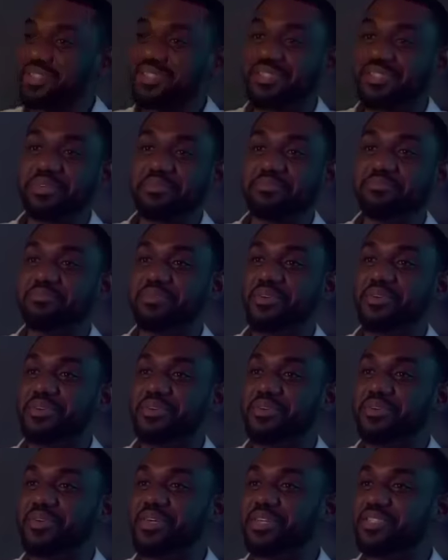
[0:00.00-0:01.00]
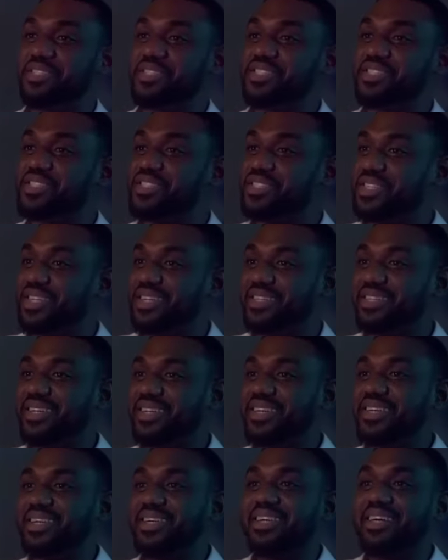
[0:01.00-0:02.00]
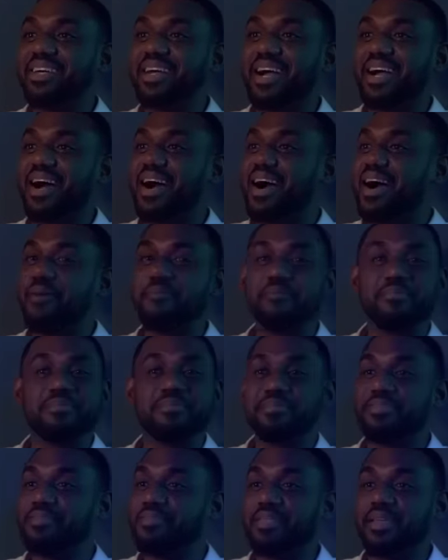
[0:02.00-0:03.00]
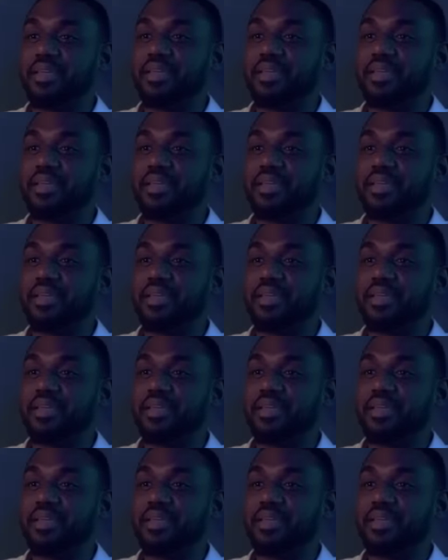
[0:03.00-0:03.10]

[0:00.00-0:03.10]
talking some bullshit. What